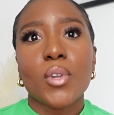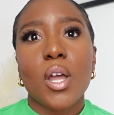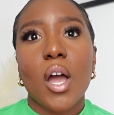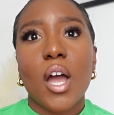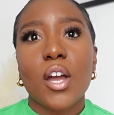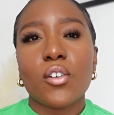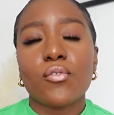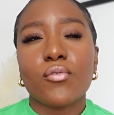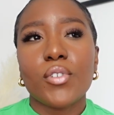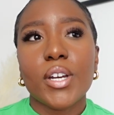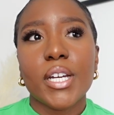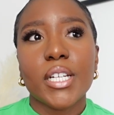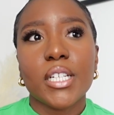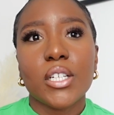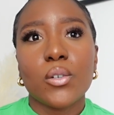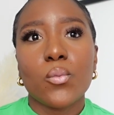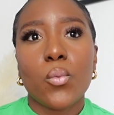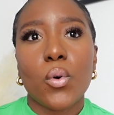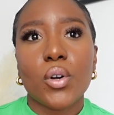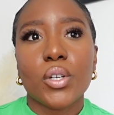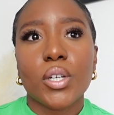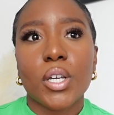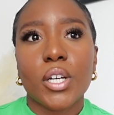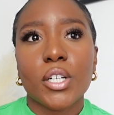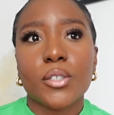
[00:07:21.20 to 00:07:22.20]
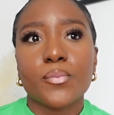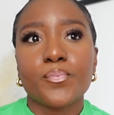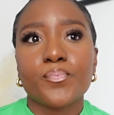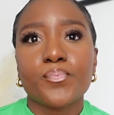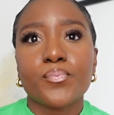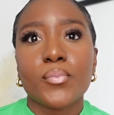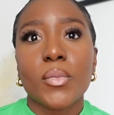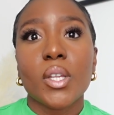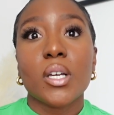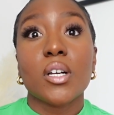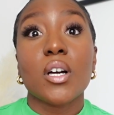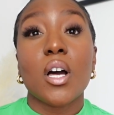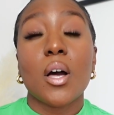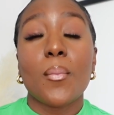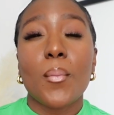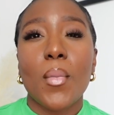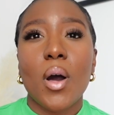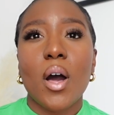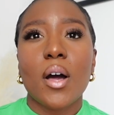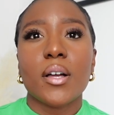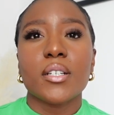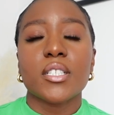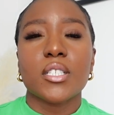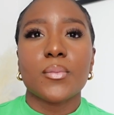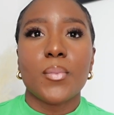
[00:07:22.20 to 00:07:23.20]
I really want to
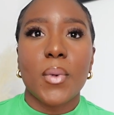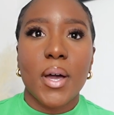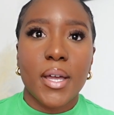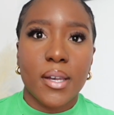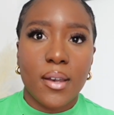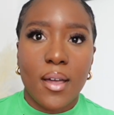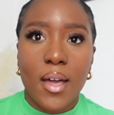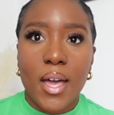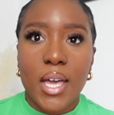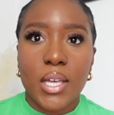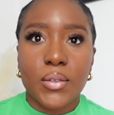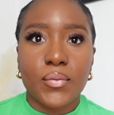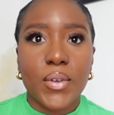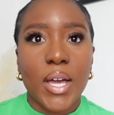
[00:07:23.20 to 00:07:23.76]
command my life